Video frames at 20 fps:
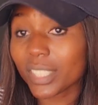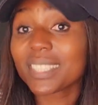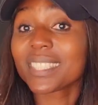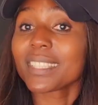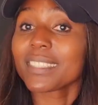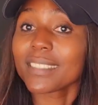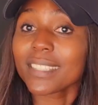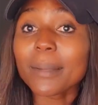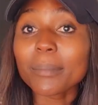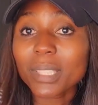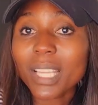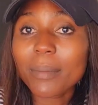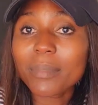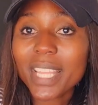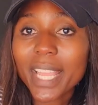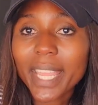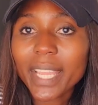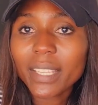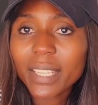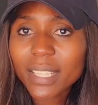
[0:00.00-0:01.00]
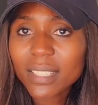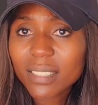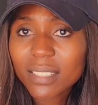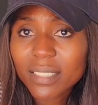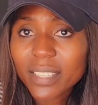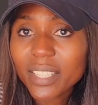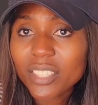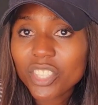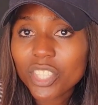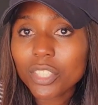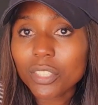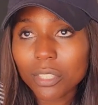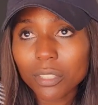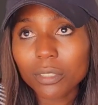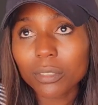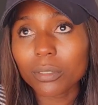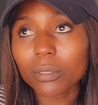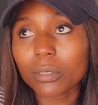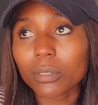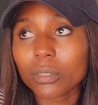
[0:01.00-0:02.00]
sometimes I can get stingy
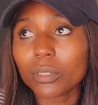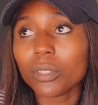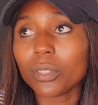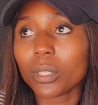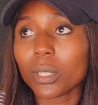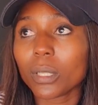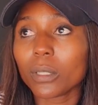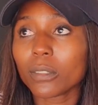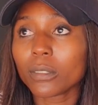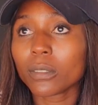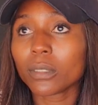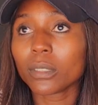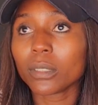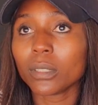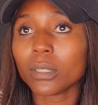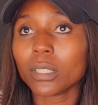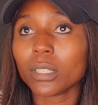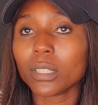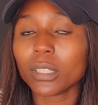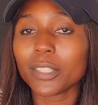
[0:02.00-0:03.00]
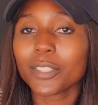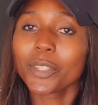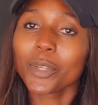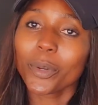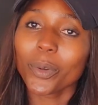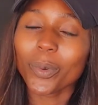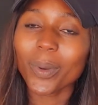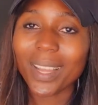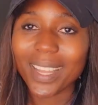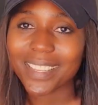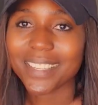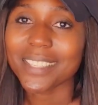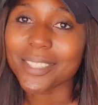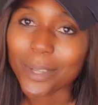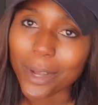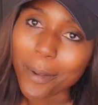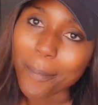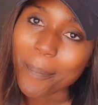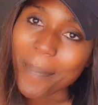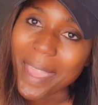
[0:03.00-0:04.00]
too, So I just
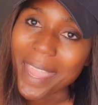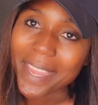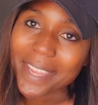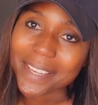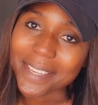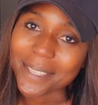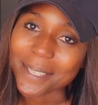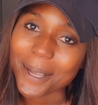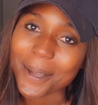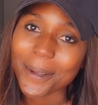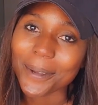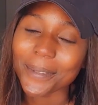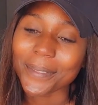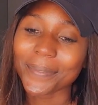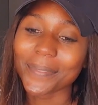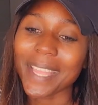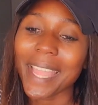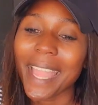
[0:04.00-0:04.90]
got paid, so.